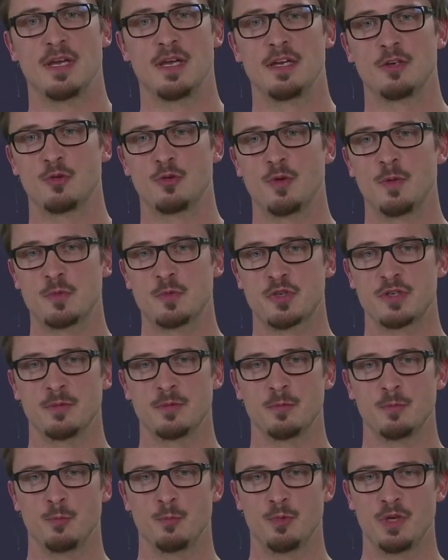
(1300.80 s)

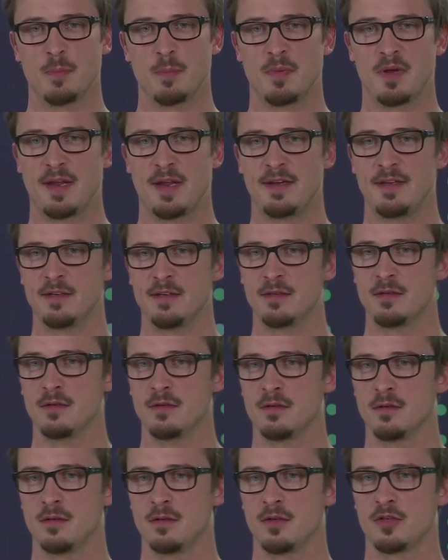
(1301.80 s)
encryption we are planning.
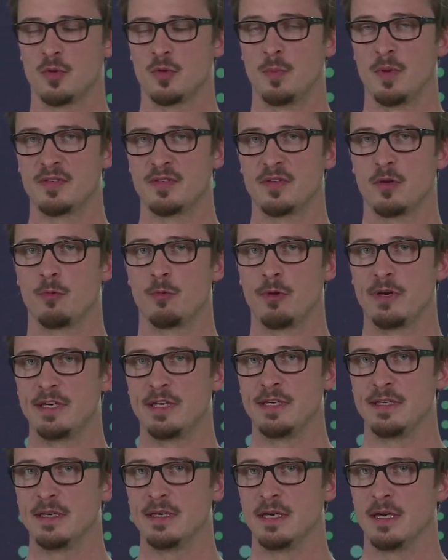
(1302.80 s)
Thomas
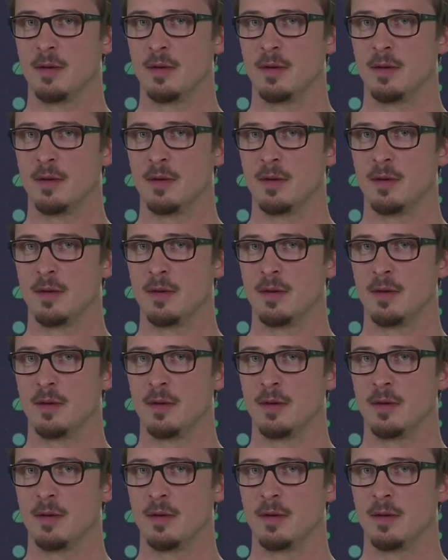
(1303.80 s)
already